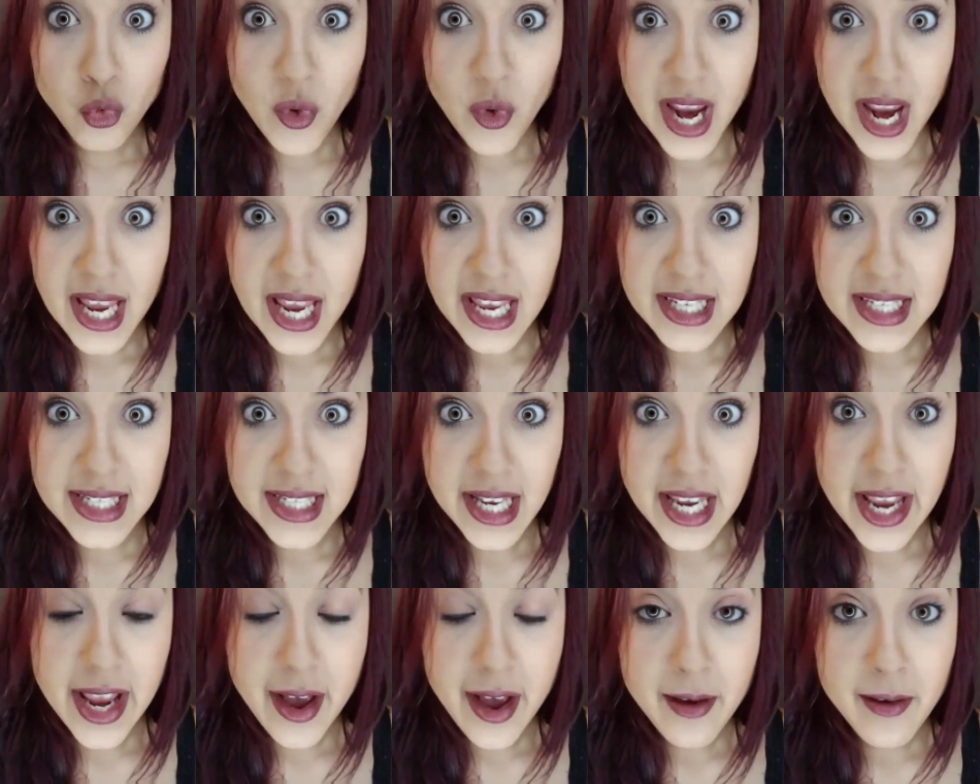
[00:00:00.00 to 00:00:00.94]

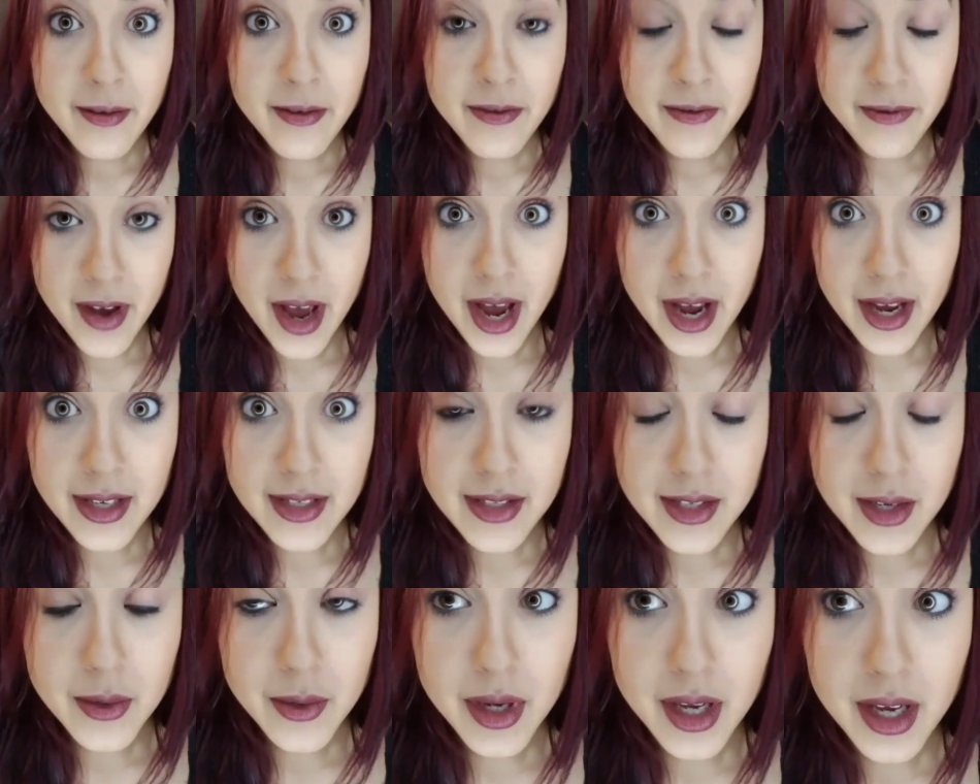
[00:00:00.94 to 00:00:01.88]
Crazy
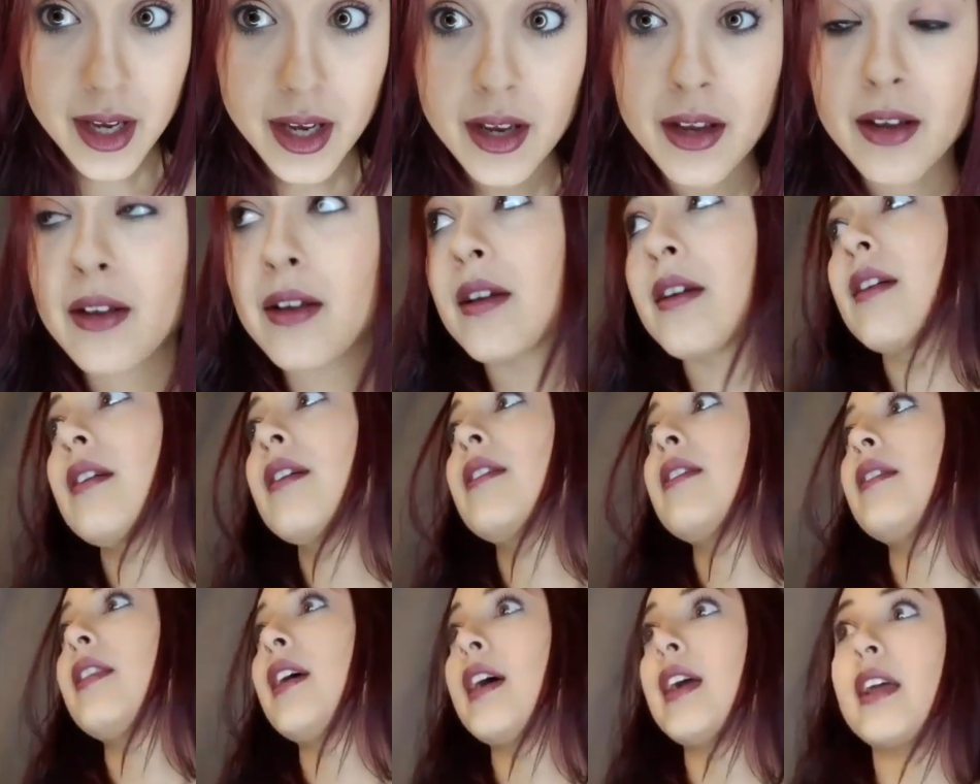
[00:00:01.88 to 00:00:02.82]
fast, okay?
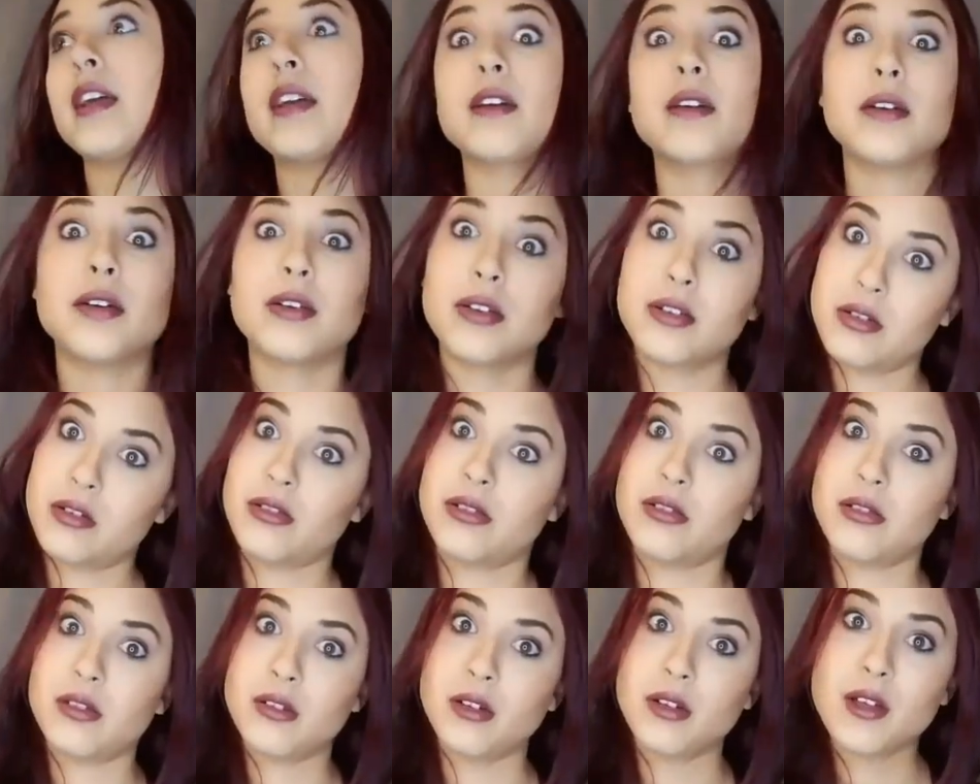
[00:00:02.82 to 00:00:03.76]
Like,
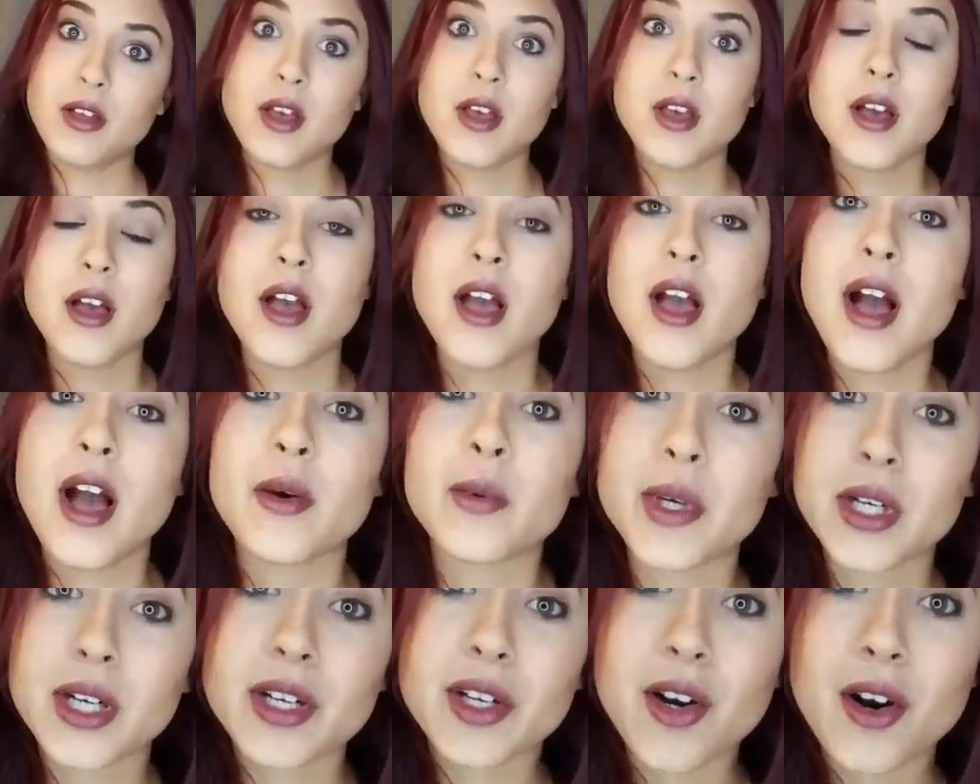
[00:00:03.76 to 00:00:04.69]
I
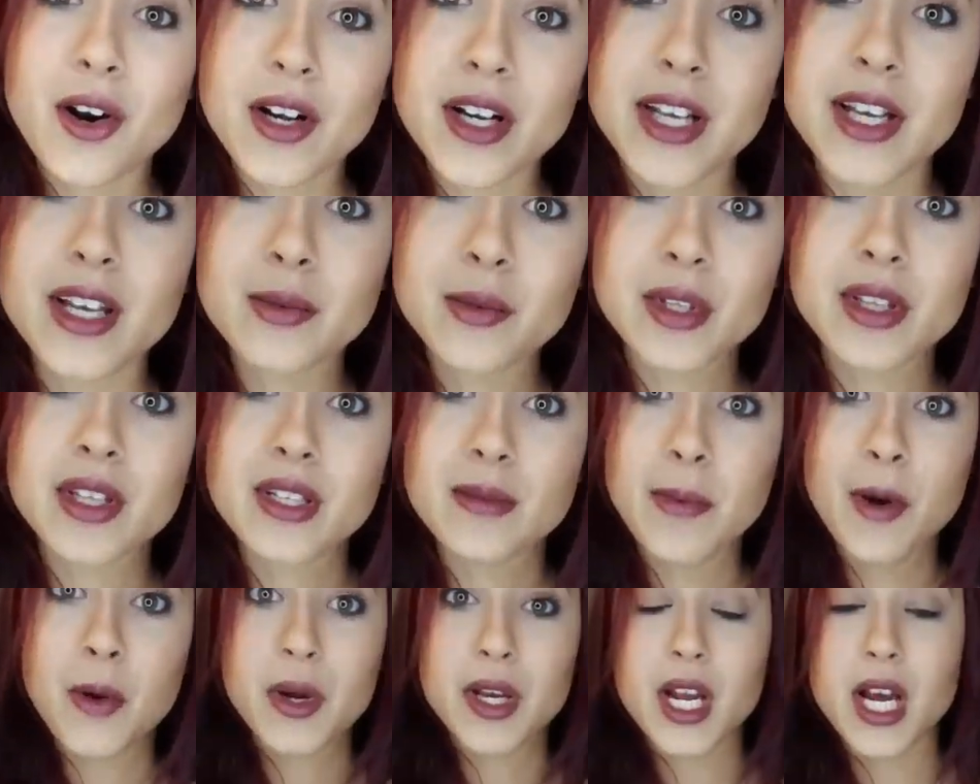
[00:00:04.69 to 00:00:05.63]
wanted a cardigan with those
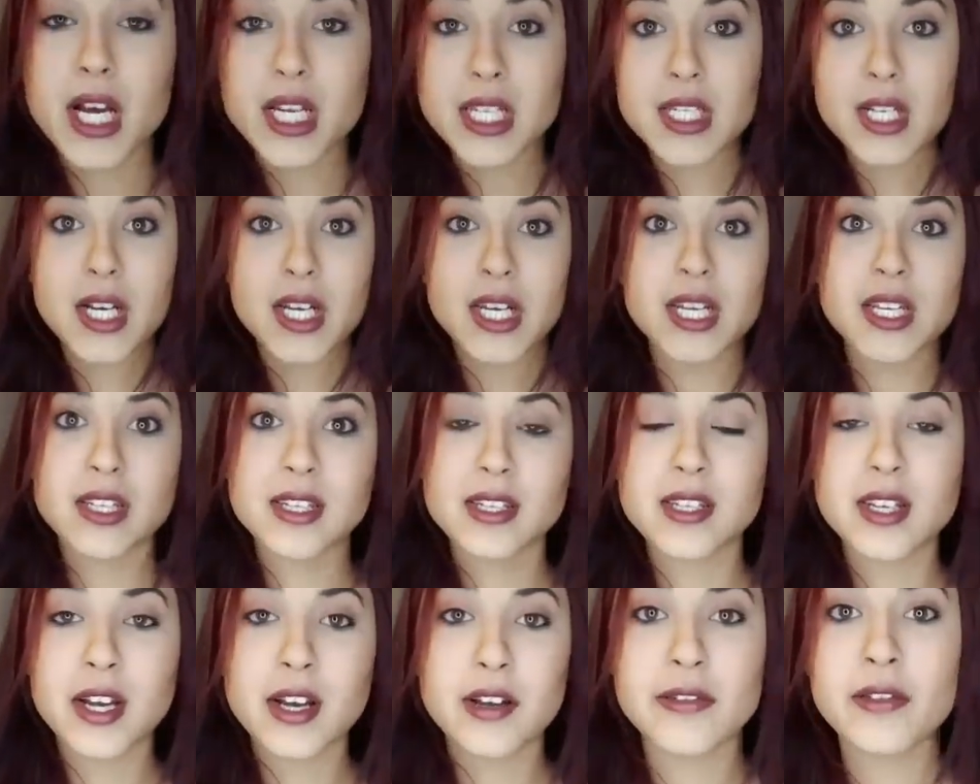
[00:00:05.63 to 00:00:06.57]
polka dots on it and
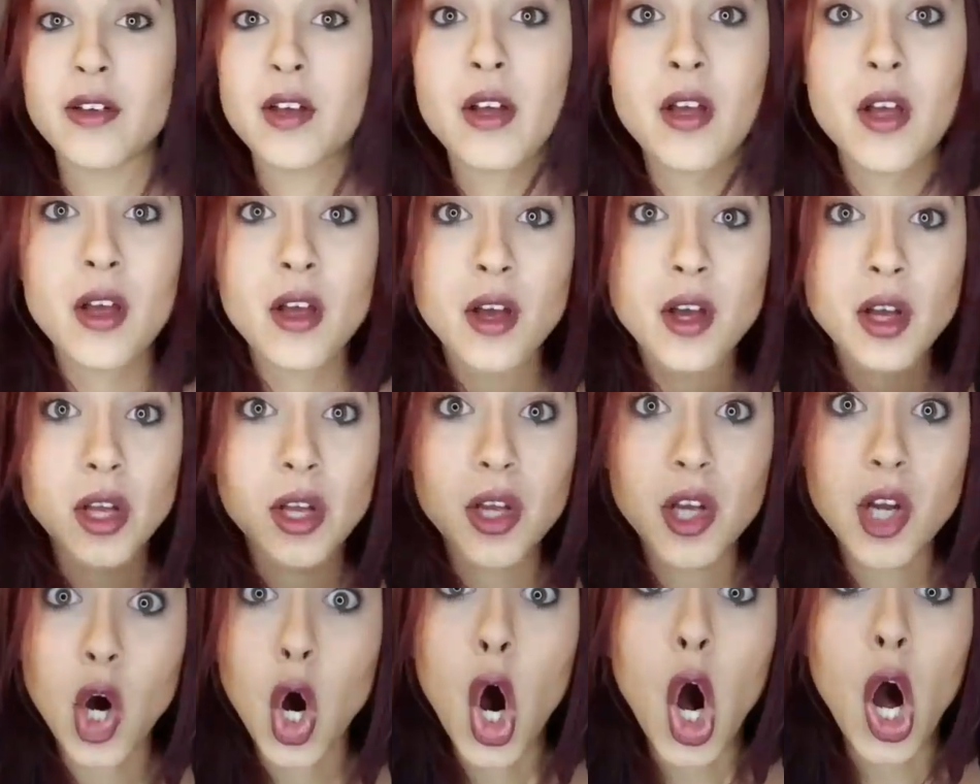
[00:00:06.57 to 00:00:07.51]
stuff.
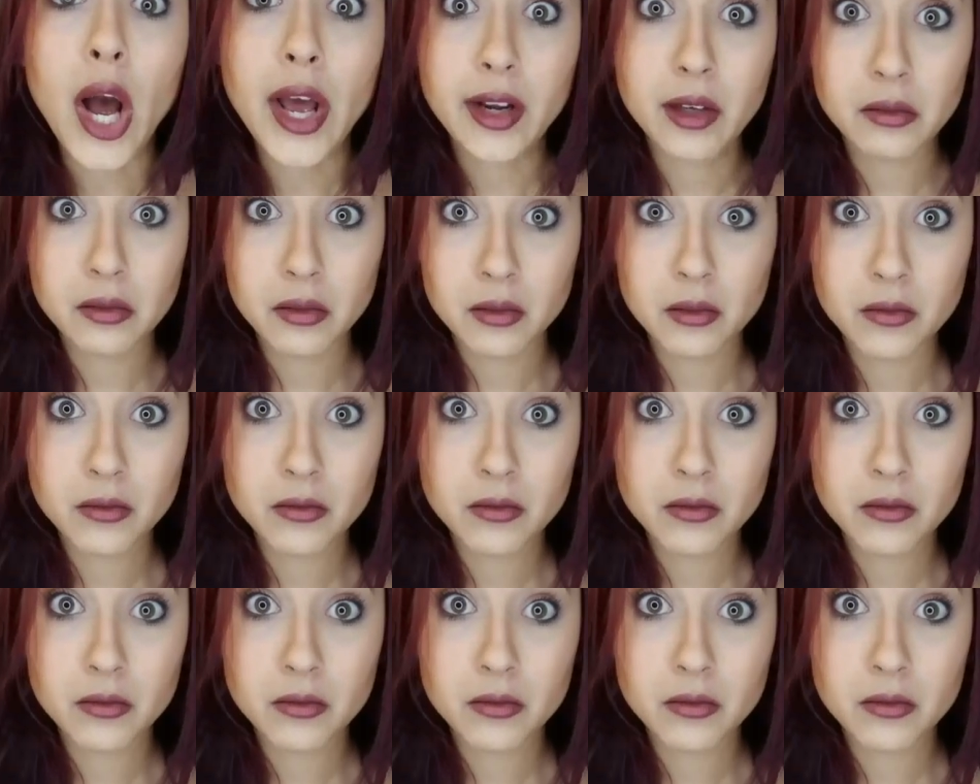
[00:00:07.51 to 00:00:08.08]
Gone.